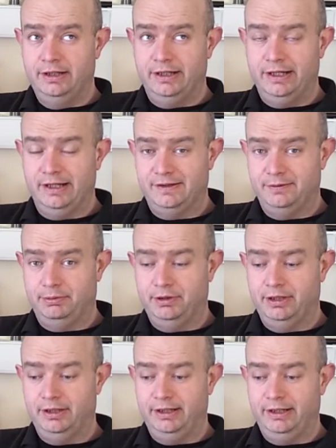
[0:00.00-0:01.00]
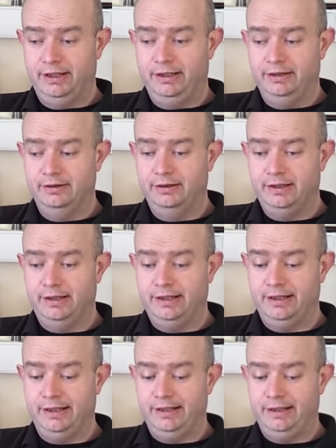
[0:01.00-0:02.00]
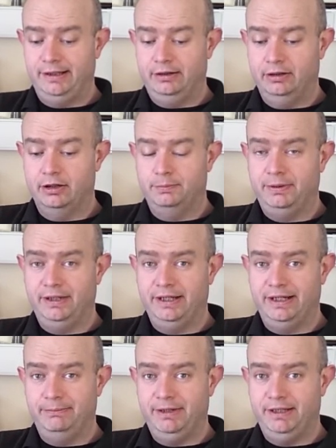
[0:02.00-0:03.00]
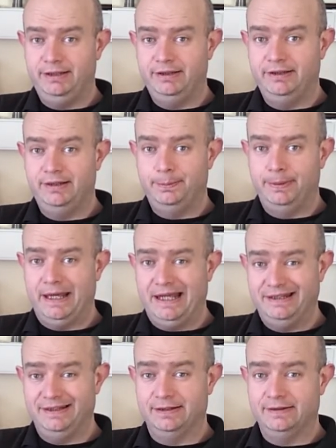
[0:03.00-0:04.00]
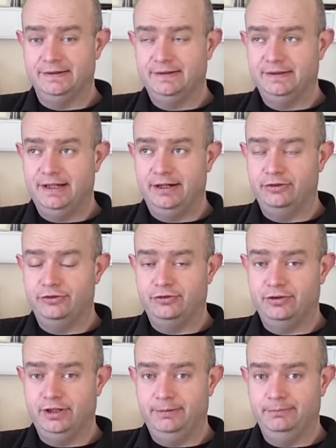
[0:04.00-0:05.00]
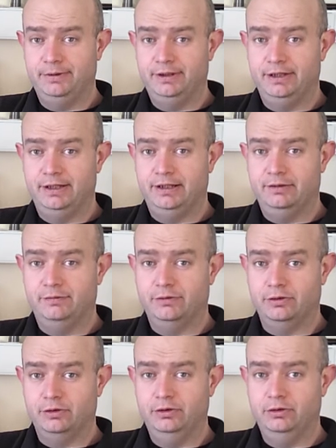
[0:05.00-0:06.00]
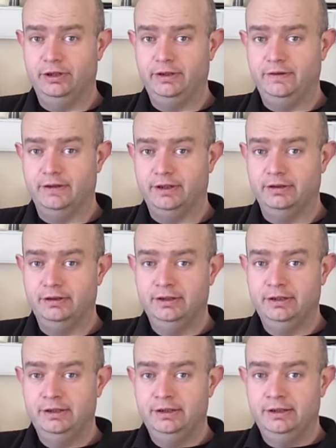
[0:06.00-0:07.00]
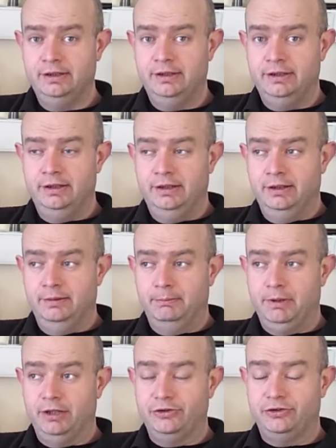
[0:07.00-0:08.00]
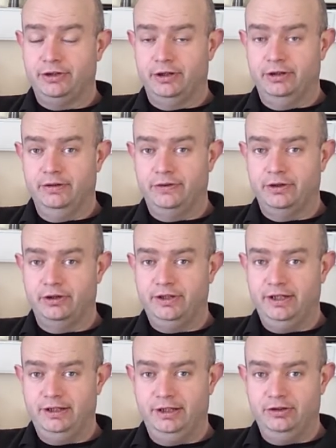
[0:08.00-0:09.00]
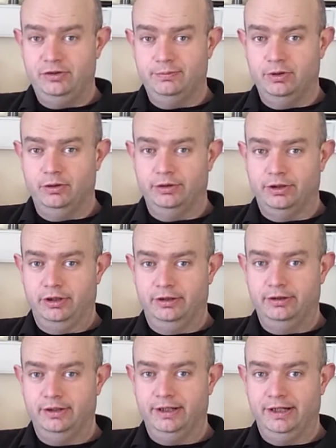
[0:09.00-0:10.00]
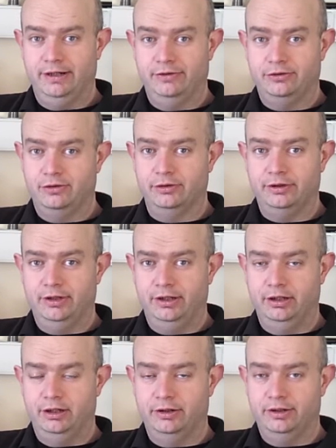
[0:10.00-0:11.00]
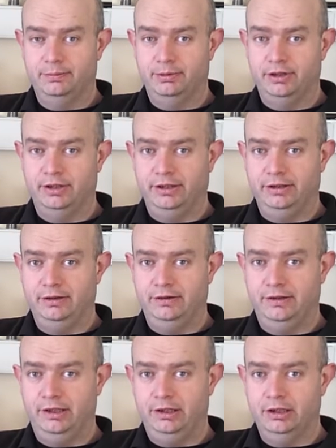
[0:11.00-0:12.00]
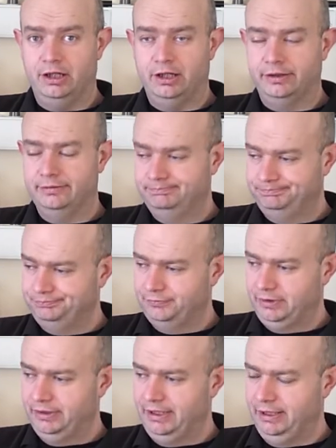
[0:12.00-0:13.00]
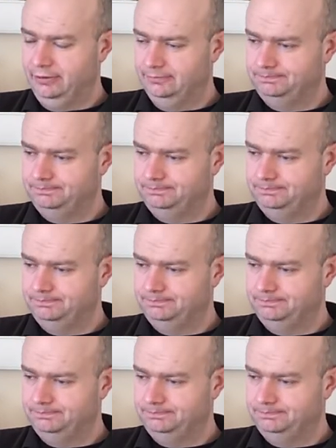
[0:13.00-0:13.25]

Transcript: supply a RPM independent airstream for cooling the monster 13-inch motor that's currently occupying the yacht. Now,